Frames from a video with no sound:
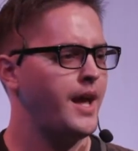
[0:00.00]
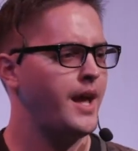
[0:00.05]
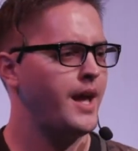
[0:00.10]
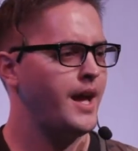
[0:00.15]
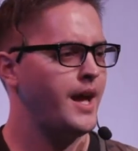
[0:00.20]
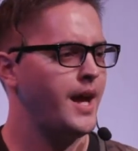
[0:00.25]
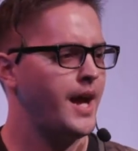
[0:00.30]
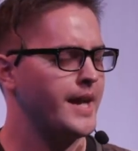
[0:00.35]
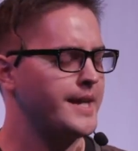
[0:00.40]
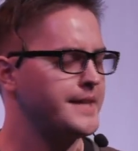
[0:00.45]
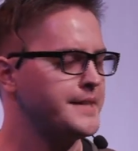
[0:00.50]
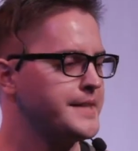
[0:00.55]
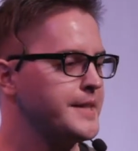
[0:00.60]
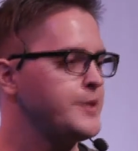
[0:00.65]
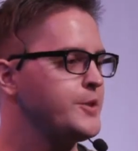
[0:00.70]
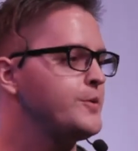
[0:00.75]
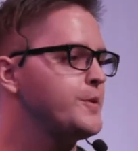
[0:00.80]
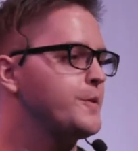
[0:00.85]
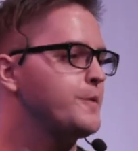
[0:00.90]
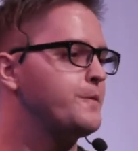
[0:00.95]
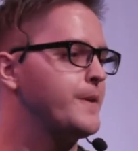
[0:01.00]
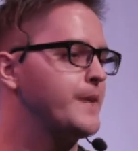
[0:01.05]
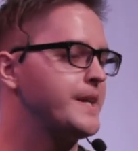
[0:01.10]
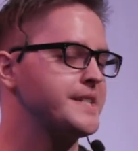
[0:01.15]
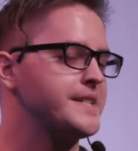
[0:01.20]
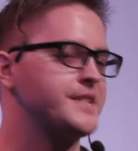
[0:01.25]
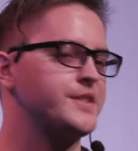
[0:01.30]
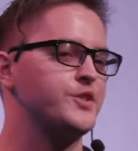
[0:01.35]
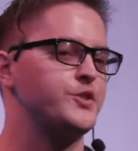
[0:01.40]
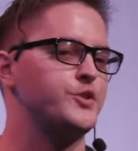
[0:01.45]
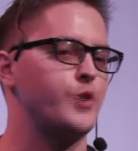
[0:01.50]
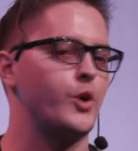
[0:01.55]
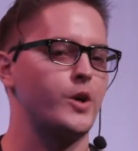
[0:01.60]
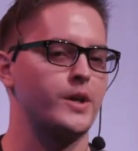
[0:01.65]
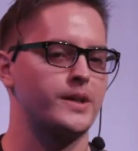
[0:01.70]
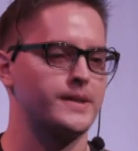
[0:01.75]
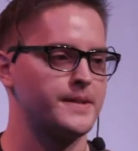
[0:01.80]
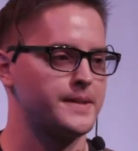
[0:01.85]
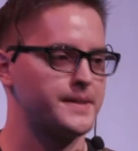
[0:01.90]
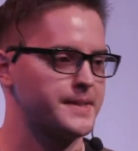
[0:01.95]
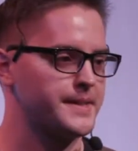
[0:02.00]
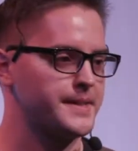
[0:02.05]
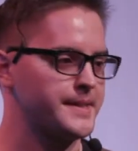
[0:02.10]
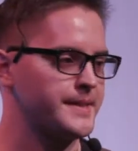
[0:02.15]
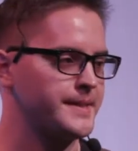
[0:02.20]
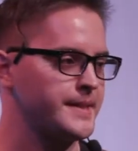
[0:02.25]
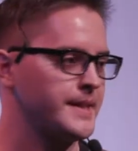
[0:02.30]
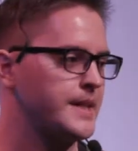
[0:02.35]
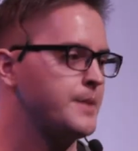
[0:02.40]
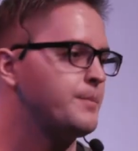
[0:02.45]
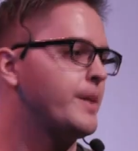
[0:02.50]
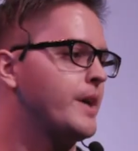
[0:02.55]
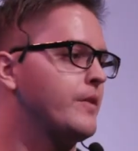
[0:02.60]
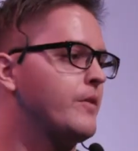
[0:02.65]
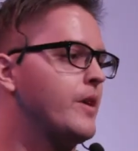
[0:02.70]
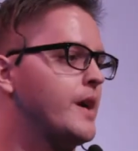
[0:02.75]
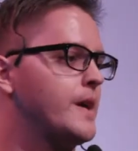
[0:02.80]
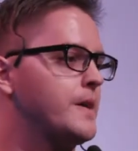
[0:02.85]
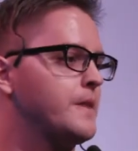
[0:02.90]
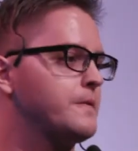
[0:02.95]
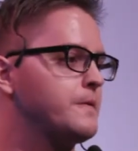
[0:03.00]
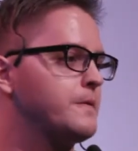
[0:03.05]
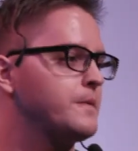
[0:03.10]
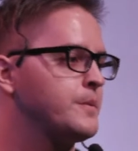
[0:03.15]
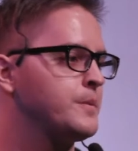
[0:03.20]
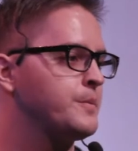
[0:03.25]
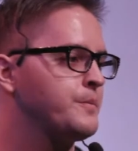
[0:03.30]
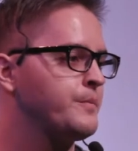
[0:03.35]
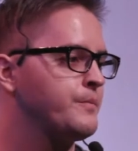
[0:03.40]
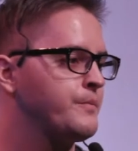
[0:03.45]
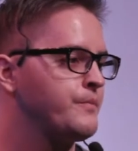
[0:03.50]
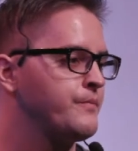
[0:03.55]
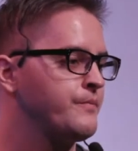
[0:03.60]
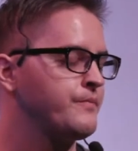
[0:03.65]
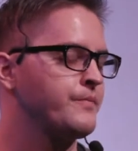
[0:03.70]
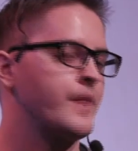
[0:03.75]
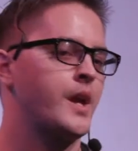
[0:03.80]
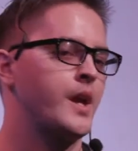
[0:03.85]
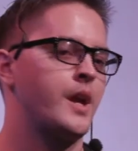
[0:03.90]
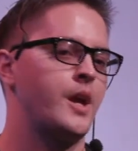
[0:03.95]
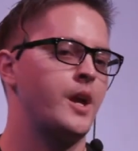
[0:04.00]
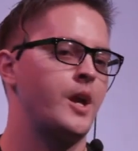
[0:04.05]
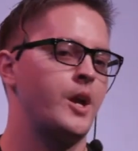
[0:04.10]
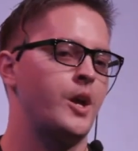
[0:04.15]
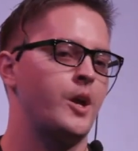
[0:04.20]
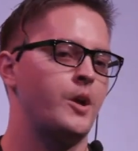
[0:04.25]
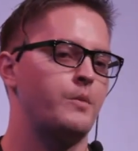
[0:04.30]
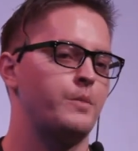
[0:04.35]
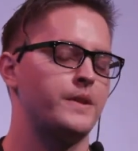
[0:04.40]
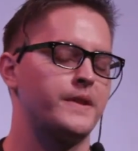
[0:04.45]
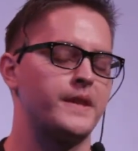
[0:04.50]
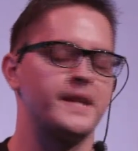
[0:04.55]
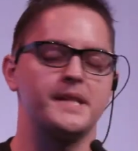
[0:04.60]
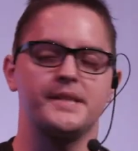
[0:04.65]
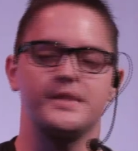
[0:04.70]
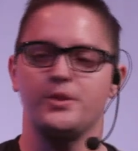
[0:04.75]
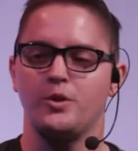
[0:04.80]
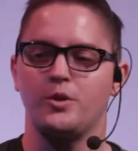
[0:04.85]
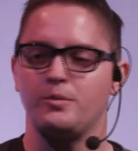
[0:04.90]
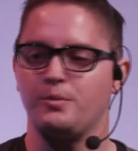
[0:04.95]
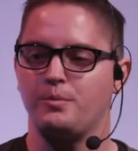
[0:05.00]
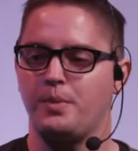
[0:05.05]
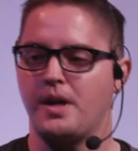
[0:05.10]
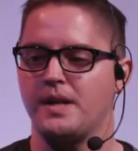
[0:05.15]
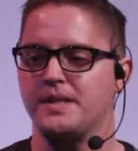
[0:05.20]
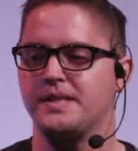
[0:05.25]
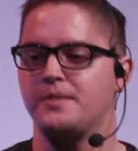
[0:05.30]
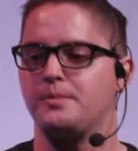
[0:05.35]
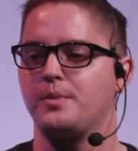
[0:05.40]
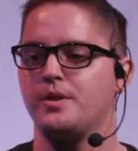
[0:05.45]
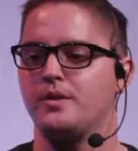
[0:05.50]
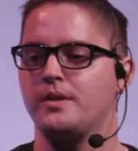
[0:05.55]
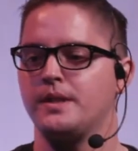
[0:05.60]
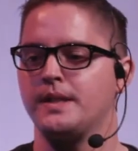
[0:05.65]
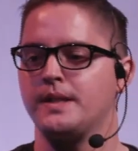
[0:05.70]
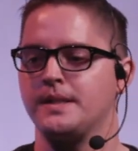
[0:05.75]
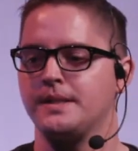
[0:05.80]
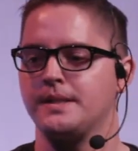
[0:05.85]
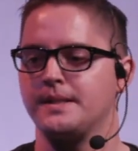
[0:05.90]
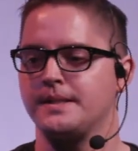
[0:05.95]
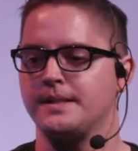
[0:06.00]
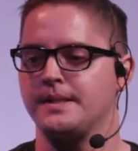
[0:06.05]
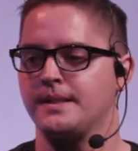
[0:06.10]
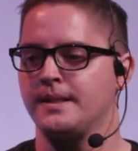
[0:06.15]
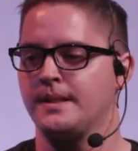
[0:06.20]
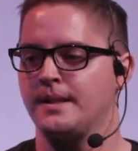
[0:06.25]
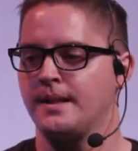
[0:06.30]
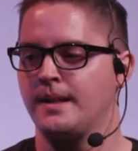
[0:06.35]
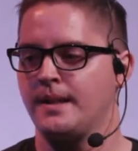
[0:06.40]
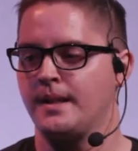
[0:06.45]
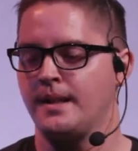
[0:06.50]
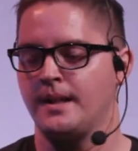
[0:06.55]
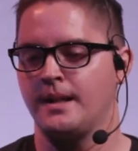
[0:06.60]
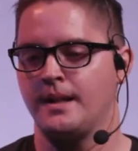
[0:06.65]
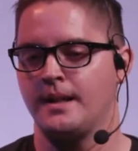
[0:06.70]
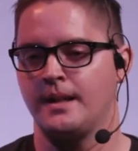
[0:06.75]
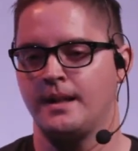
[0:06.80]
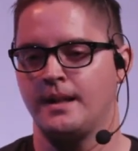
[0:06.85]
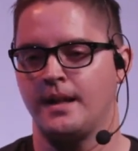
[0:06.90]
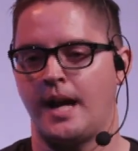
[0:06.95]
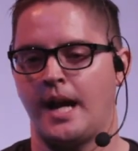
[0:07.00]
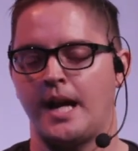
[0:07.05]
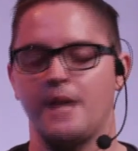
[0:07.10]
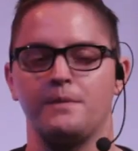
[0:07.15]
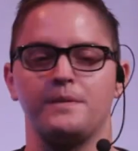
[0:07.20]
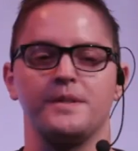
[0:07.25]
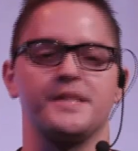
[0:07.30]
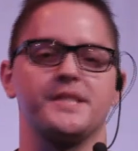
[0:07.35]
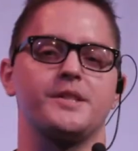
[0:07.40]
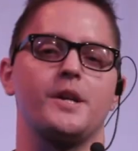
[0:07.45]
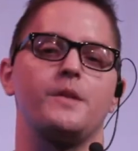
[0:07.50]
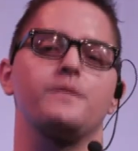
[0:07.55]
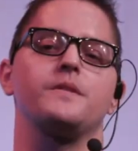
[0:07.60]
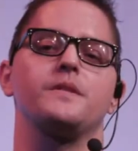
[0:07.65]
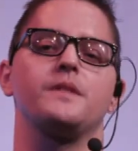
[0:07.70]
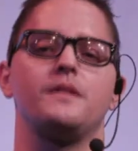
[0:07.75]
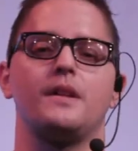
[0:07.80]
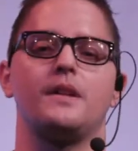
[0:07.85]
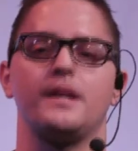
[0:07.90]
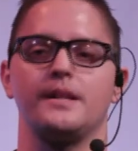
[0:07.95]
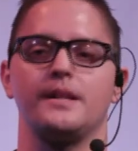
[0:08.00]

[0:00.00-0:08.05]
I continue to face the darkness in my life, but thanks to Urban Possibilities, I have discovered the light.